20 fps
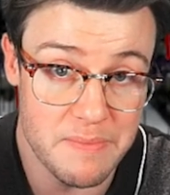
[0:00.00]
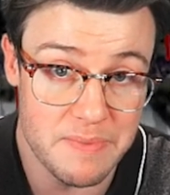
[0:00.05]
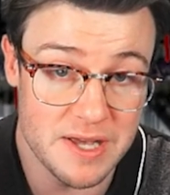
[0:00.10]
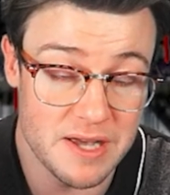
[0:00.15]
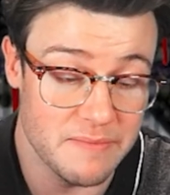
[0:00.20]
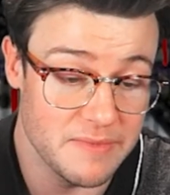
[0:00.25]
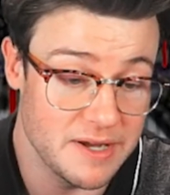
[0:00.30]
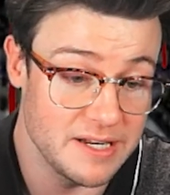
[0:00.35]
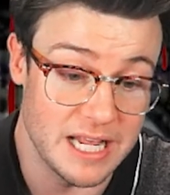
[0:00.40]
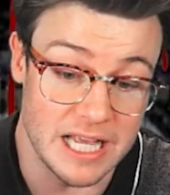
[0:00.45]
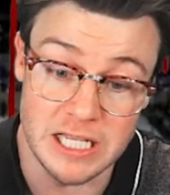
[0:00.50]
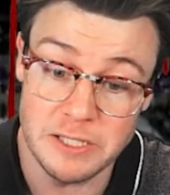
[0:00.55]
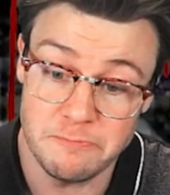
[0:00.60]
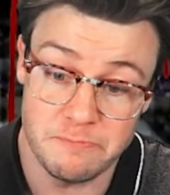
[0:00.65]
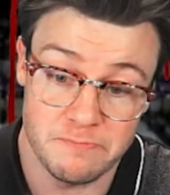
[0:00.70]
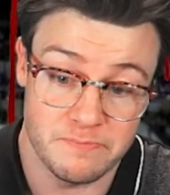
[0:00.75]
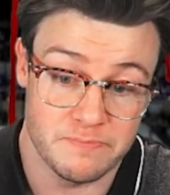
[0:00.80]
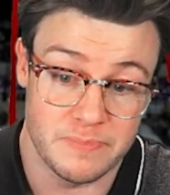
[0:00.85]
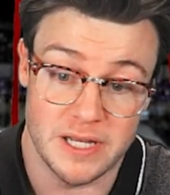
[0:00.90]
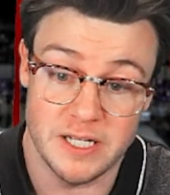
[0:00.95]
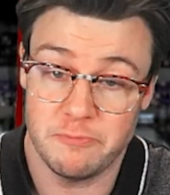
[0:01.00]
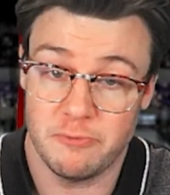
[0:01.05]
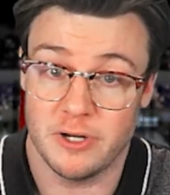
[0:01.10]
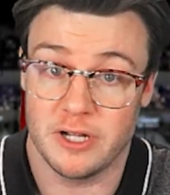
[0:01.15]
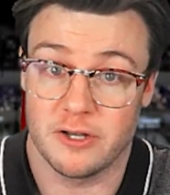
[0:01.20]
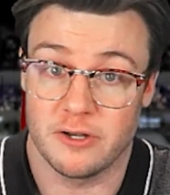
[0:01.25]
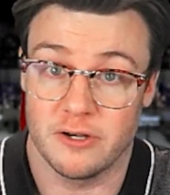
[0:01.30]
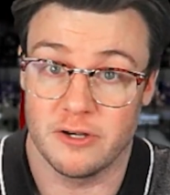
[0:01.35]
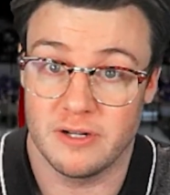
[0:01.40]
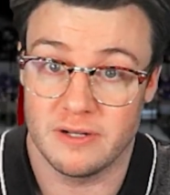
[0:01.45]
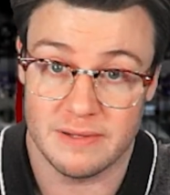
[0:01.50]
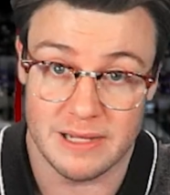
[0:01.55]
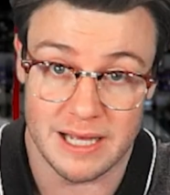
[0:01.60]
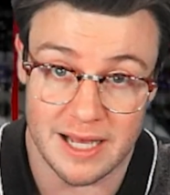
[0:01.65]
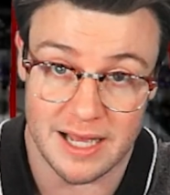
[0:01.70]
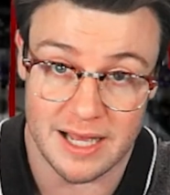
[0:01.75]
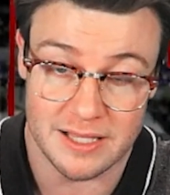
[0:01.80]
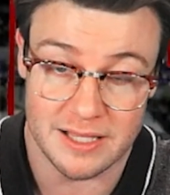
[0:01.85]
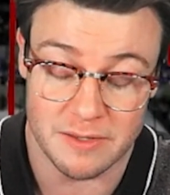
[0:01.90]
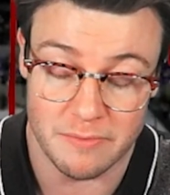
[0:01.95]
I mean, he's pretty good
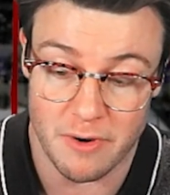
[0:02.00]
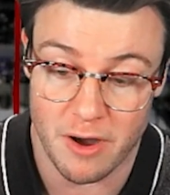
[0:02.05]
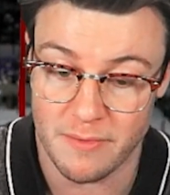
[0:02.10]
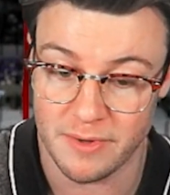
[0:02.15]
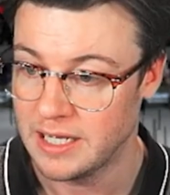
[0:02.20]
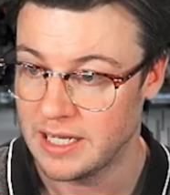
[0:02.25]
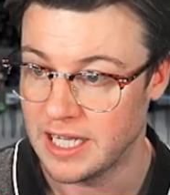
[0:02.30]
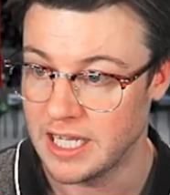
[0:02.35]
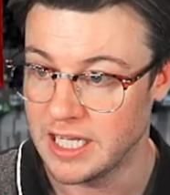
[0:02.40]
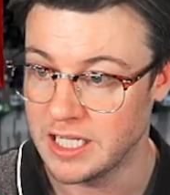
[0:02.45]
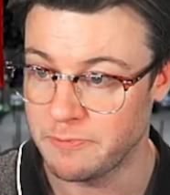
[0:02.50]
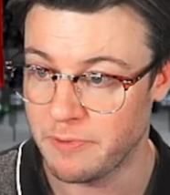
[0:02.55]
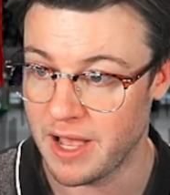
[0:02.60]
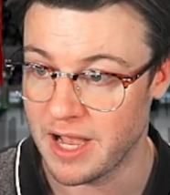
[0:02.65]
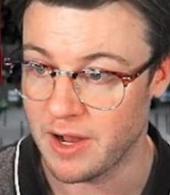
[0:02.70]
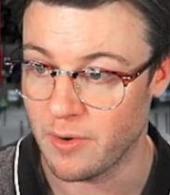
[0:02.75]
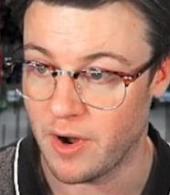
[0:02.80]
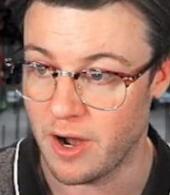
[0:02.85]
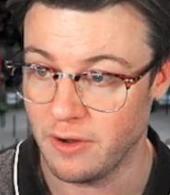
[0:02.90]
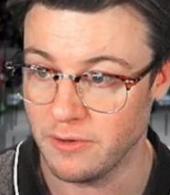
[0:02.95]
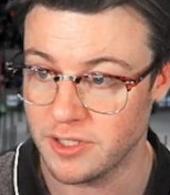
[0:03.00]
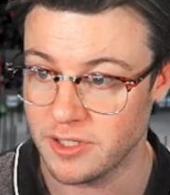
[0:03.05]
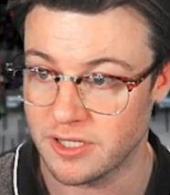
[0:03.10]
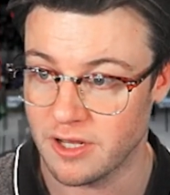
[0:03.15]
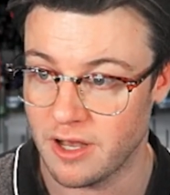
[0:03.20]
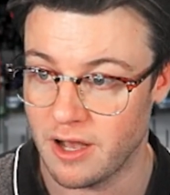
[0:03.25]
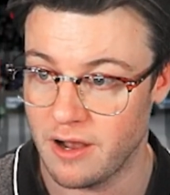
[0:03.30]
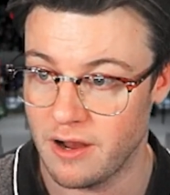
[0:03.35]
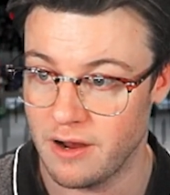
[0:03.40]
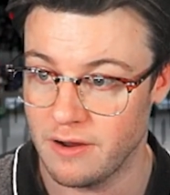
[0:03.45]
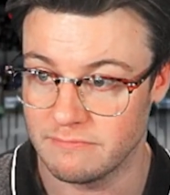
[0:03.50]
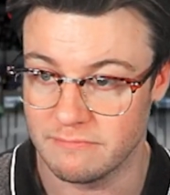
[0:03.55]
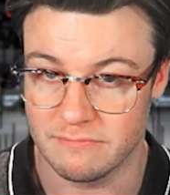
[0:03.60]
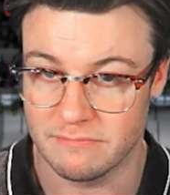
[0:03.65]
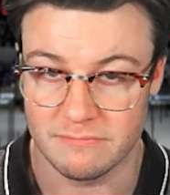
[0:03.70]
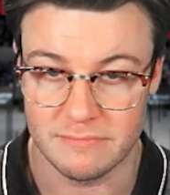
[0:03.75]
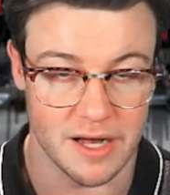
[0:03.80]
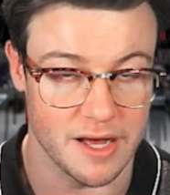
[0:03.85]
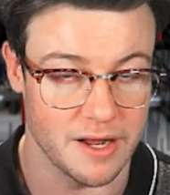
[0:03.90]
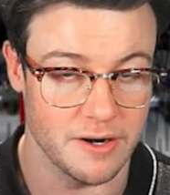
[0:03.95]
at the moment. He's playing well, so
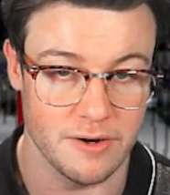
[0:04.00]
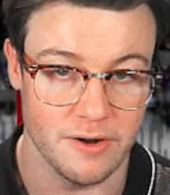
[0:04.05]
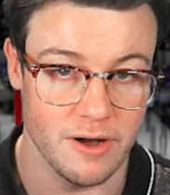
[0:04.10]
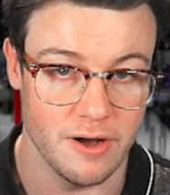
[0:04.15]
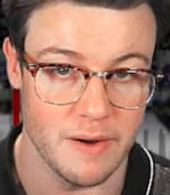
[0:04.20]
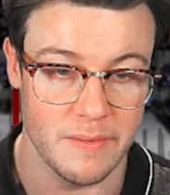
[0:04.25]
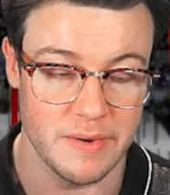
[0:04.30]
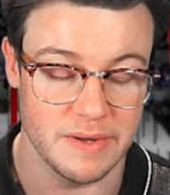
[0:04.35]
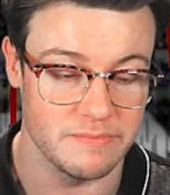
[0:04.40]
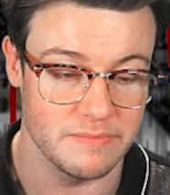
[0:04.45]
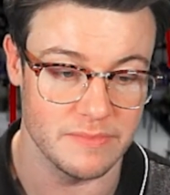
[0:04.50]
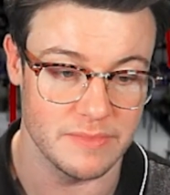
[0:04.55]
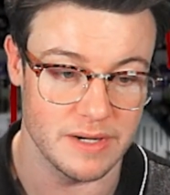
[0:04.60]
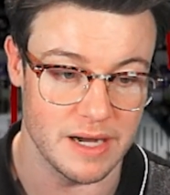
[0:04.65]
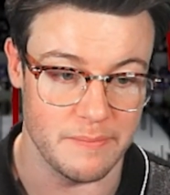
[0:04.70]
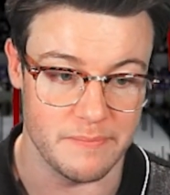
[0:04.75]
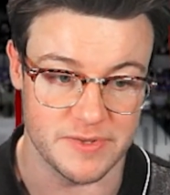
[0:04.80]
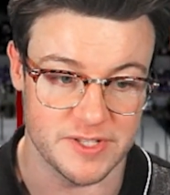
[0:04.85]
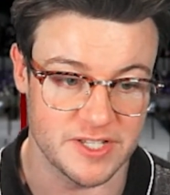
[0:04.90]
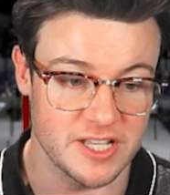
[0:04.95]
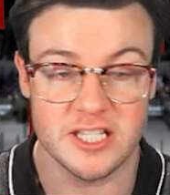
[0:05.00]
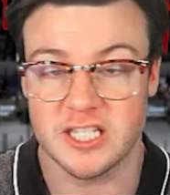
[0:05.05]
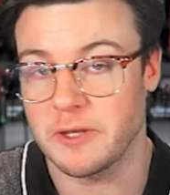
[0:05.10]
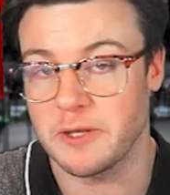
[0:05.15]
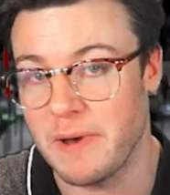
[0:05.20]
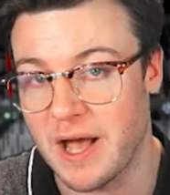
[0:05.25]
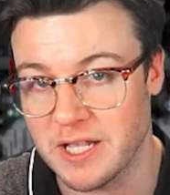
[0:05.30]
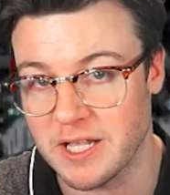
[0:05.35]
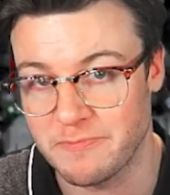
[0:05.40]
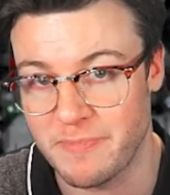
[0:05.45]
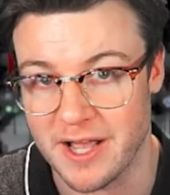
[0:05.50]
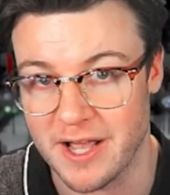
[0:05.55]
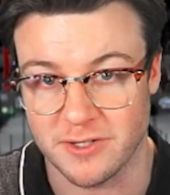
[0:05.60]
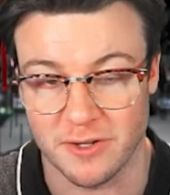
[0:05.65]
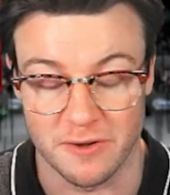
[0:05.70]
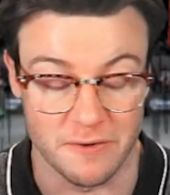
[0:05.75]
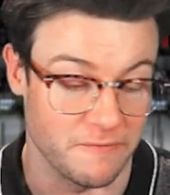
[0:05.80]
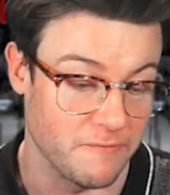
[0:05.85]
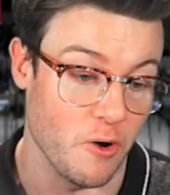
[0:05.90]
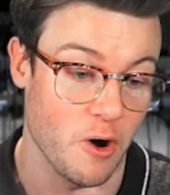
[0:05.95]
I don't know. I mean, Tsitsipas, based
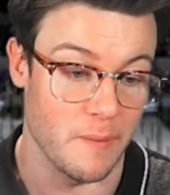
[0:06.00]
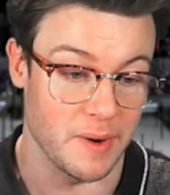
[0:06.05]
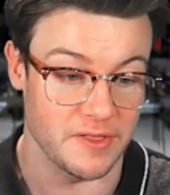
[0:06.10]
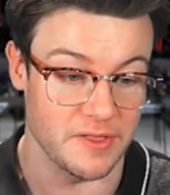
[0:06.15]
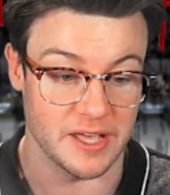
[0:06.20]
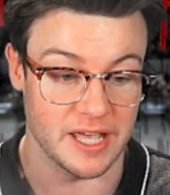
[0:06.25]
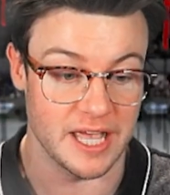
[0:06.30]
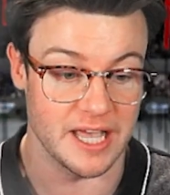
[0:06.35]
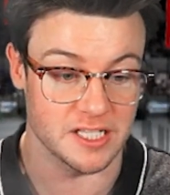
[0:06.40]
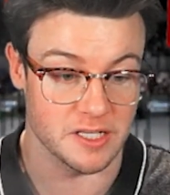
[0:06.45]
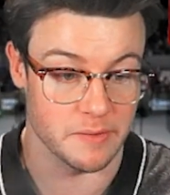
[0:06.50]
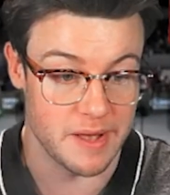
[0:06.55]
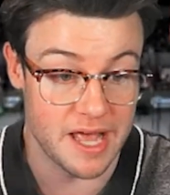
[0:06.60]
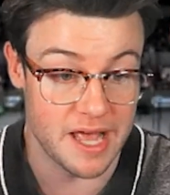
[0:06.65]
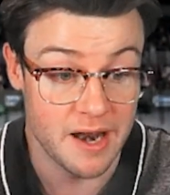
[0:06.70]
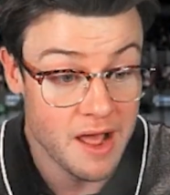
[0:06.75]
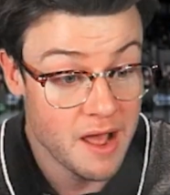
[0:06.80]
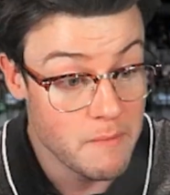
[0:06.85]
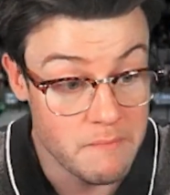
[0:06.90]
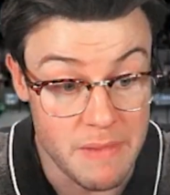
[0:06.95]
on form, I think he's the man.